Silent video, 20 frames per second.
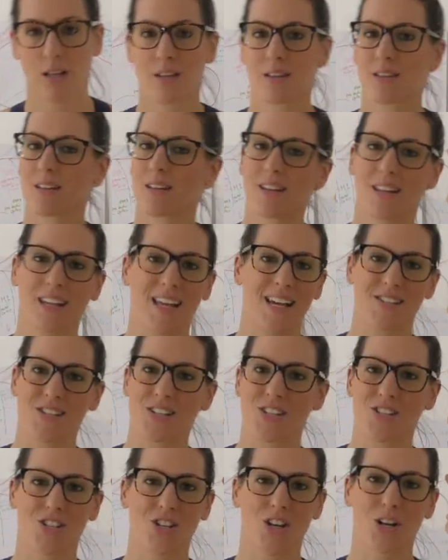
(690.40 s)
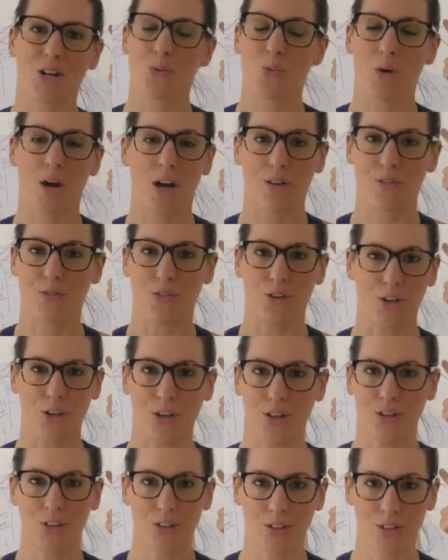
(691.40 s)
the less it's going to work for
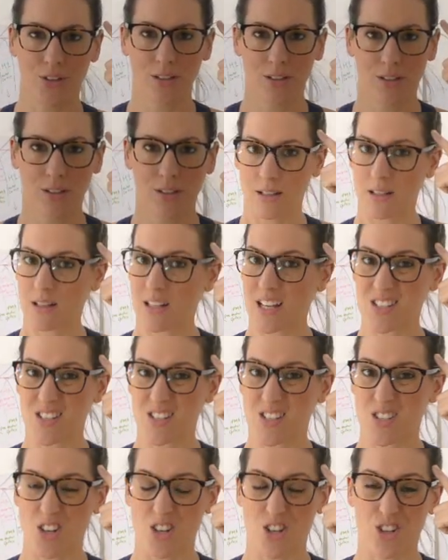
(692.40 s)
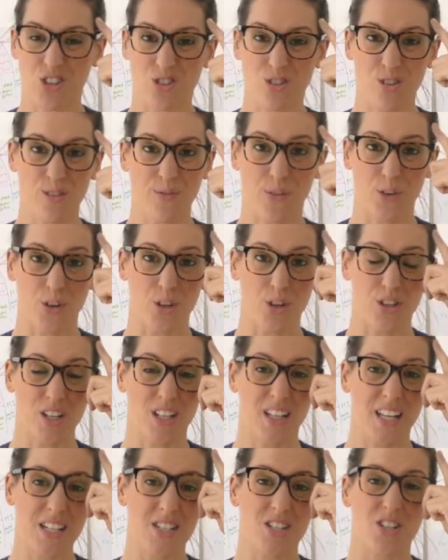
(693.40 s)
you, the less it's going to do for you, the
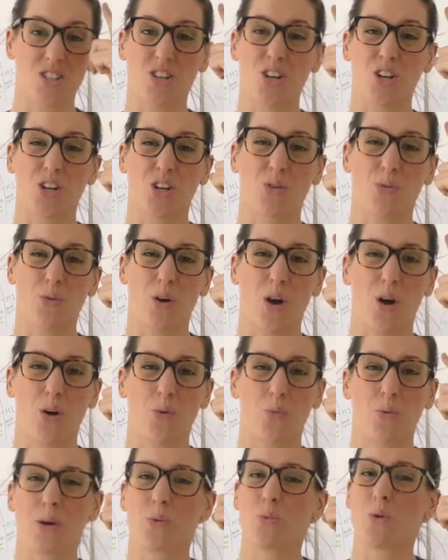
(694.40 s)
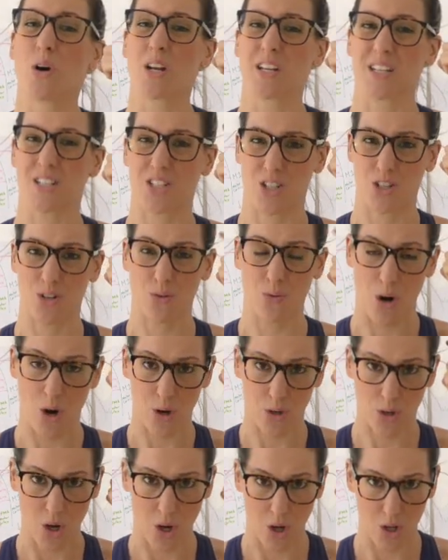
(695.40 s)
less it's going to grow. We want it to
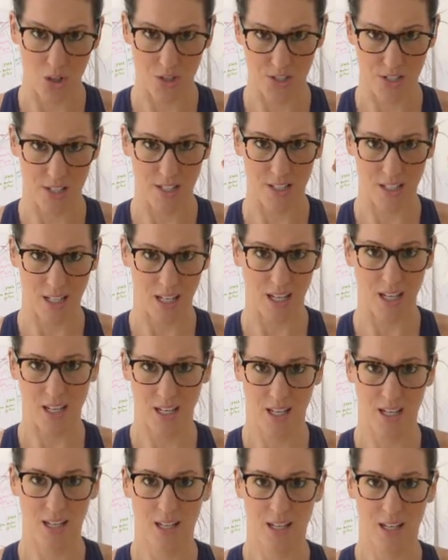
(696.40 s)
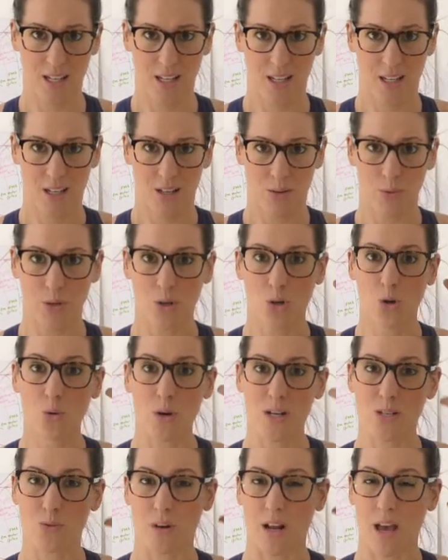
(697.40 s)
grow constantly. We
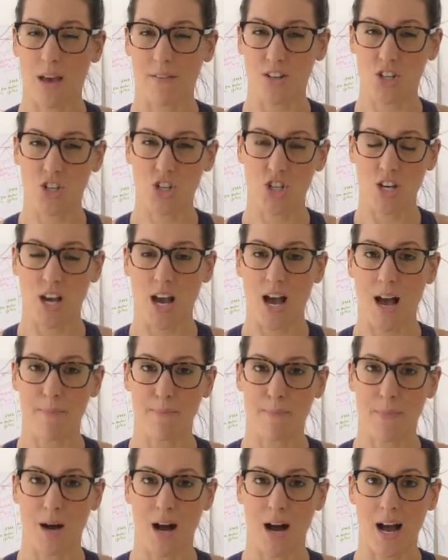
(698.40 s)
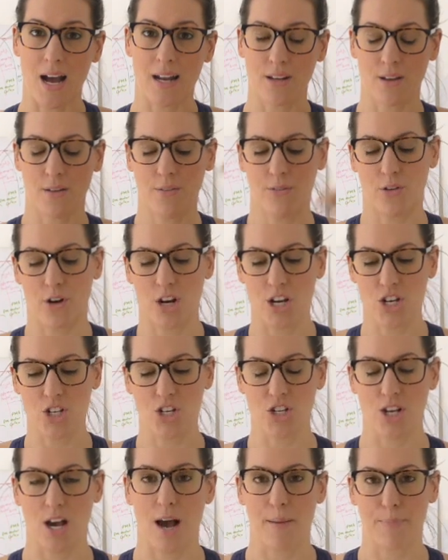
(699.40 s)
always want to have a sharp mind for a
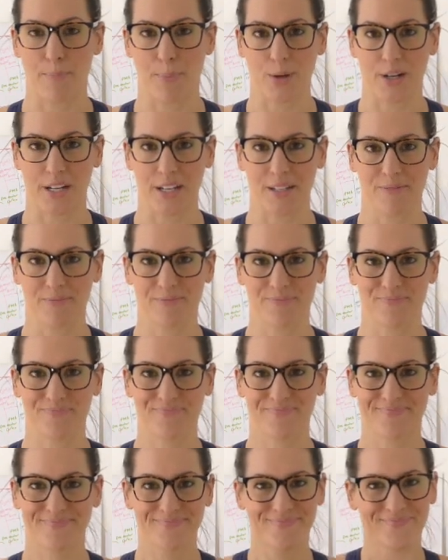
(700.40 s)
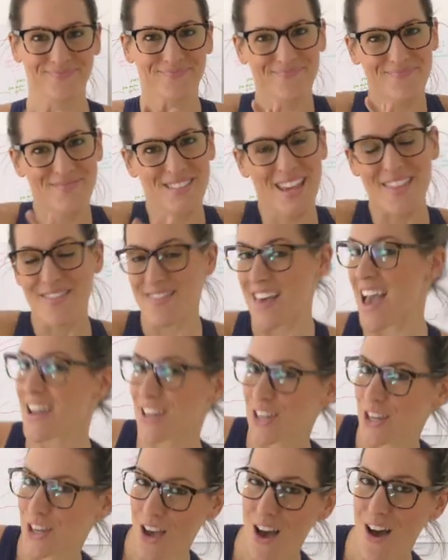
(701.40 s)
sharp body.
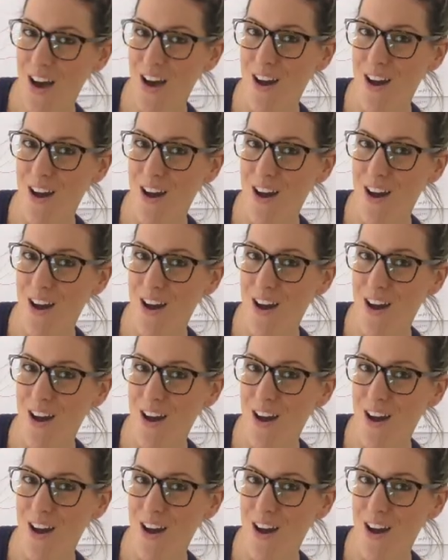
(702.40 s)
Thank you!